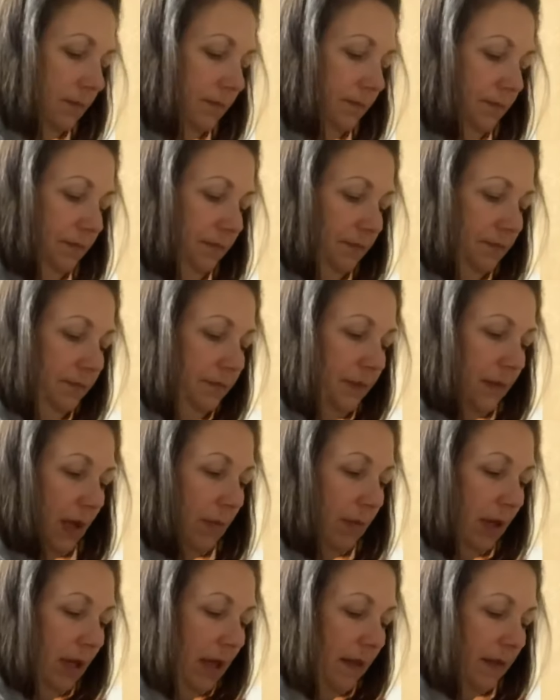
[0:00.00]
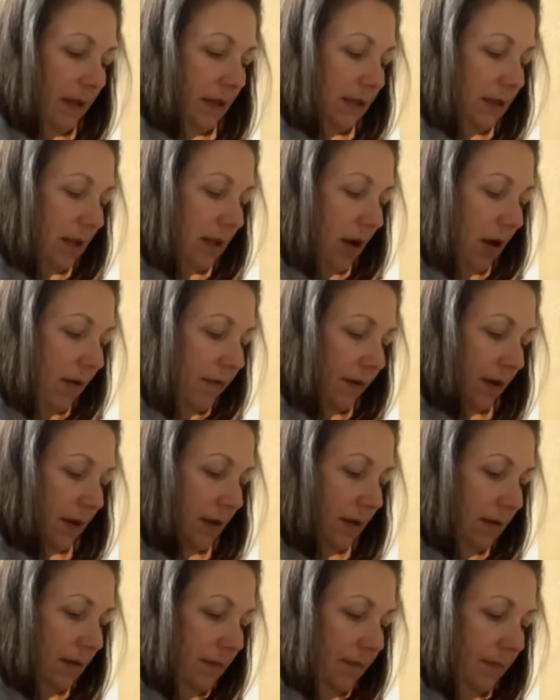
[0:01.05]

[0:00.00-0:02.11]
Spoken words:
I'm gonna let these soften.